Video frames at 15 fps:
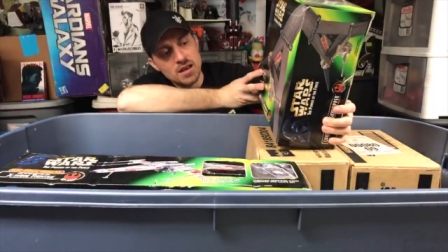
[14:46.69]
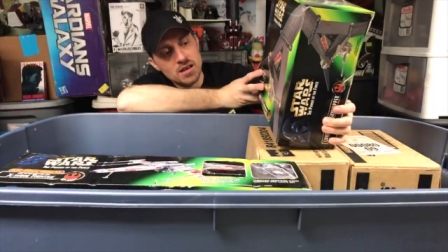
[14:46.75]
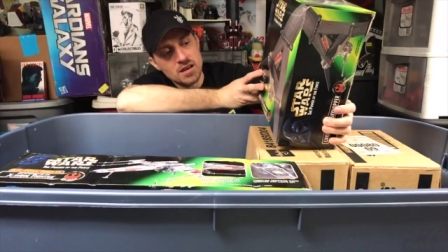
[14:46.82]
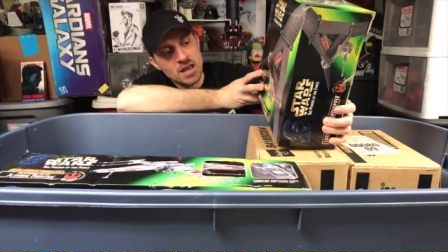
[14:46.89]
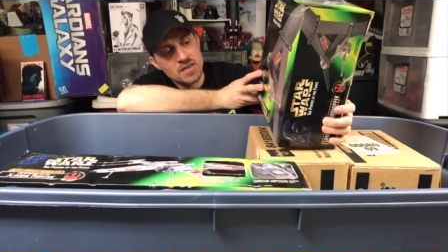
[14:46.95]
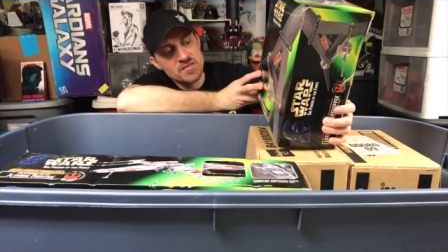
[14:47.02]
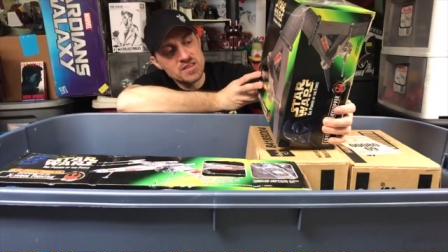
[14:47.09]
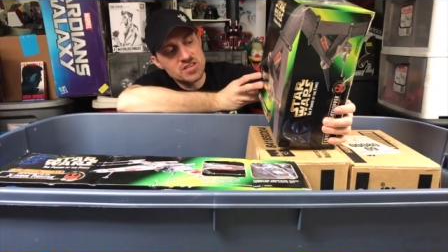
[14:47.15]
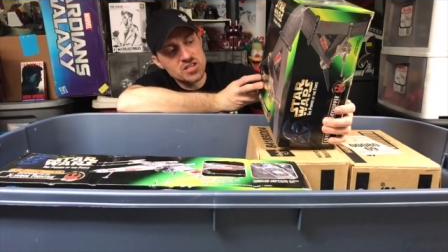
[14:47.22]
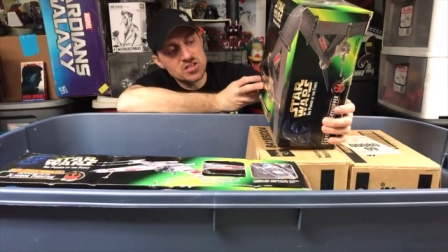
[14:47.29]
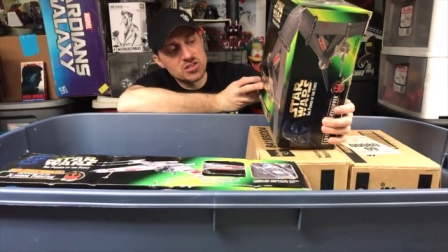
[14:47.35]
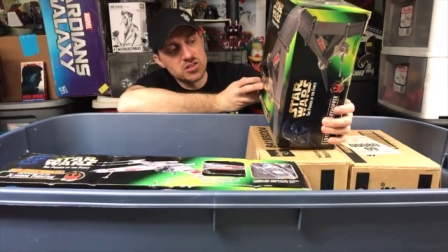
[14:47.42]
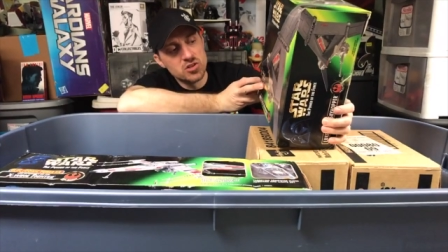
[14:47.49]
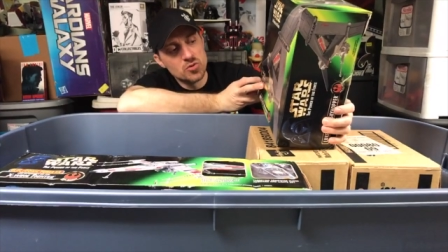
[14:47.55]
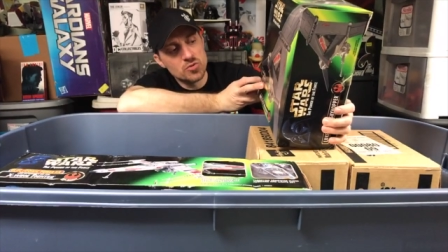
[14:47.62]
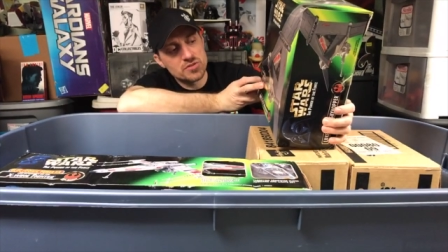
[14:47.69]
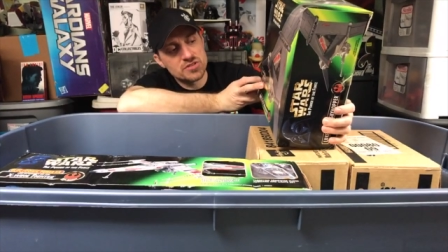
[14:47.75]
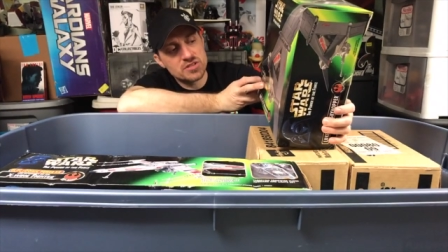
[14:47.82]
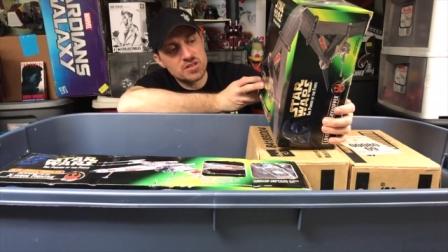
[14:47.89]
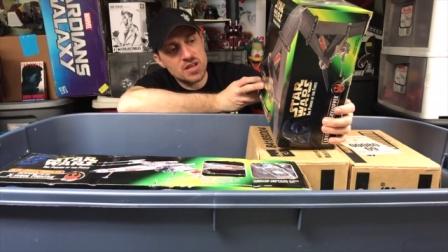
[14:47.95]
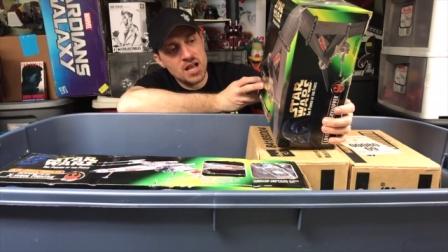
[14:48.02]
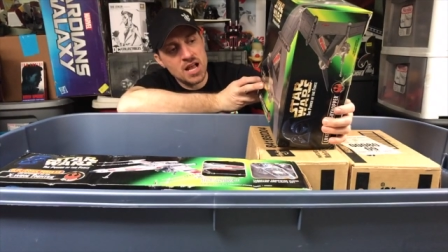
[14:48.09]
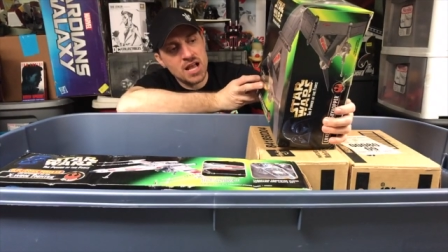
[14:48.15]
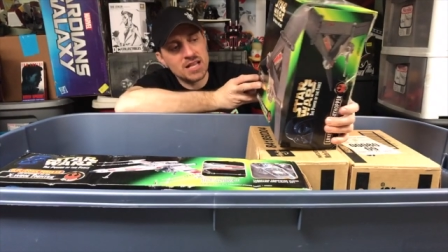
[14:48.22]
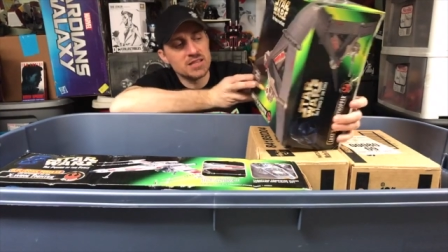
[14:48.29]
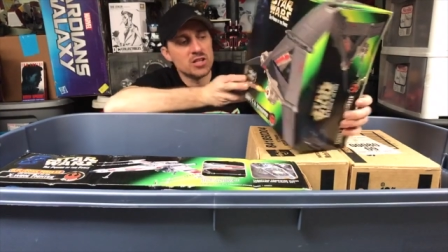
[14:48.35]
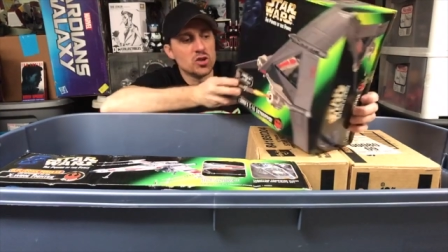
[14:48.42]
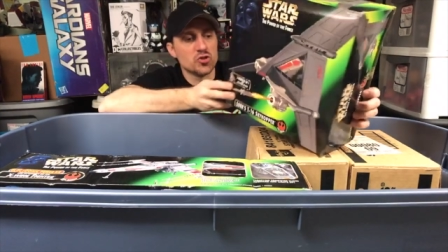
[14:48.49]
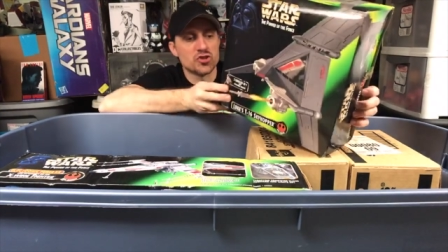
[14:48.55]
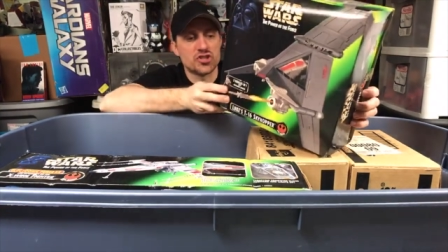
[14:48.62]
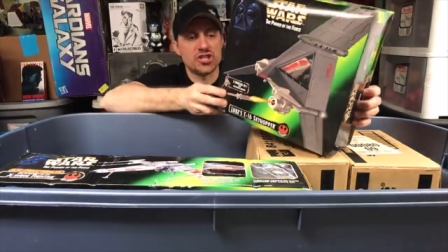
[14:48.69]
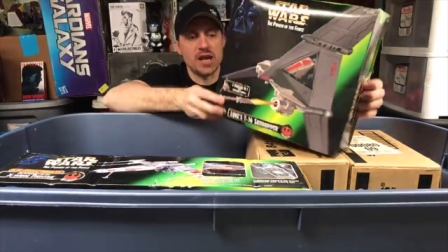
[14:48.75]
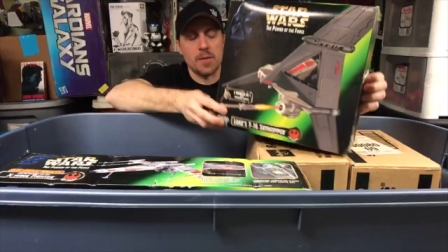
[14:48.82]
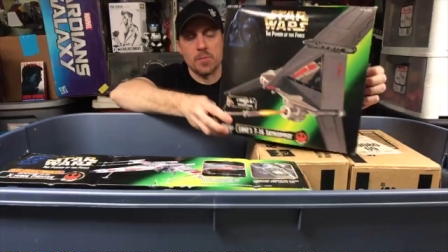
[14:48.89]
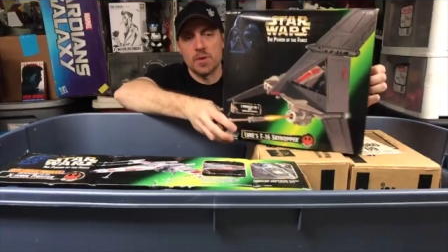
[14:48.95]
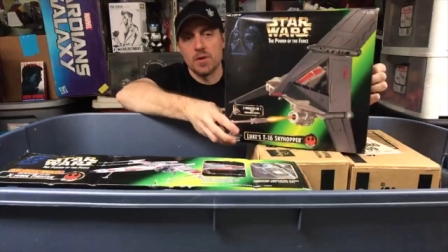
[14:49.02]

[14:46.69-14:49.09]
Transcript: and this is Luke's little ship,